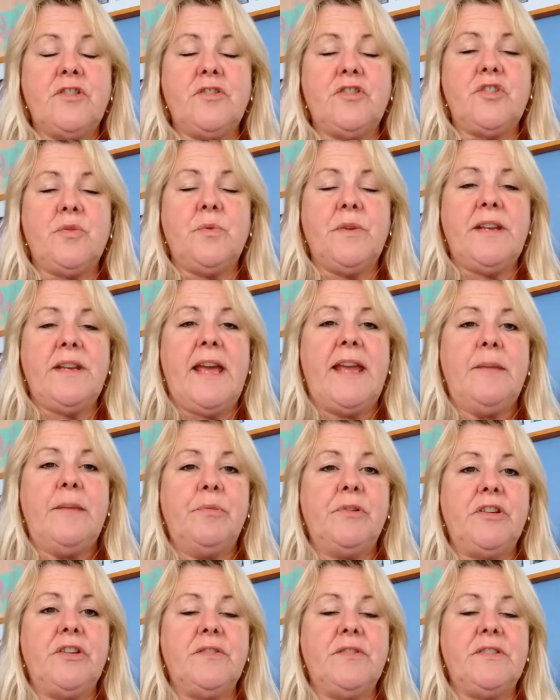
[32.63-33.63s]
to
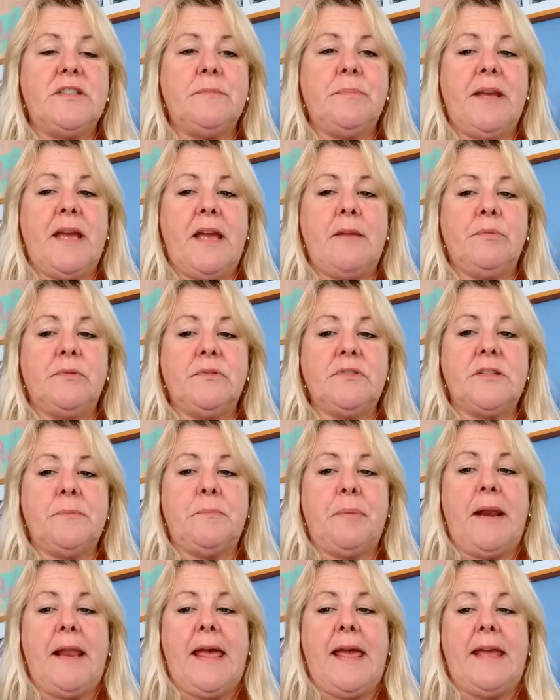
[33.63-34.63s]
enable you to be able to
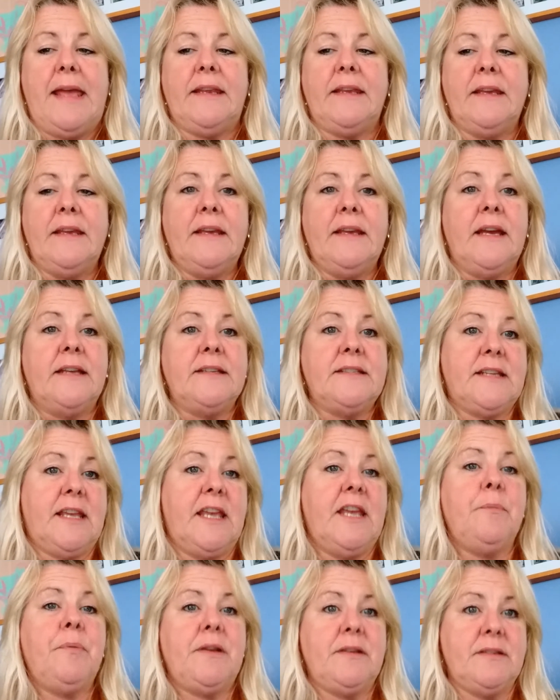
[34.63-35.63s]
play and to
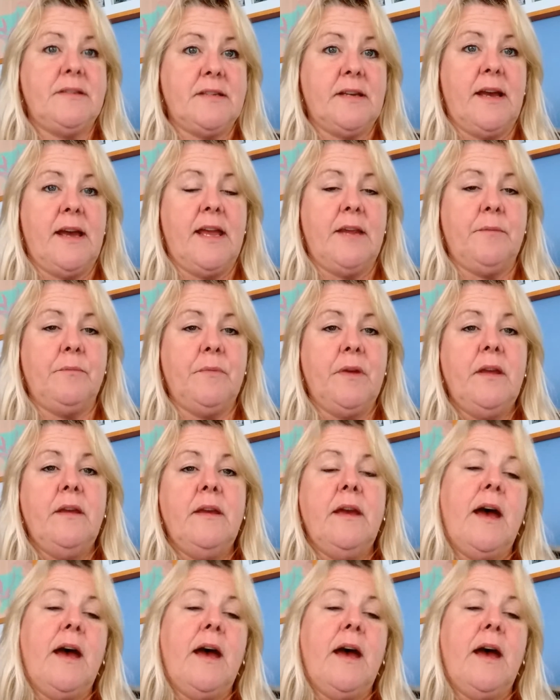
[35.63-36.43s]
keep in time,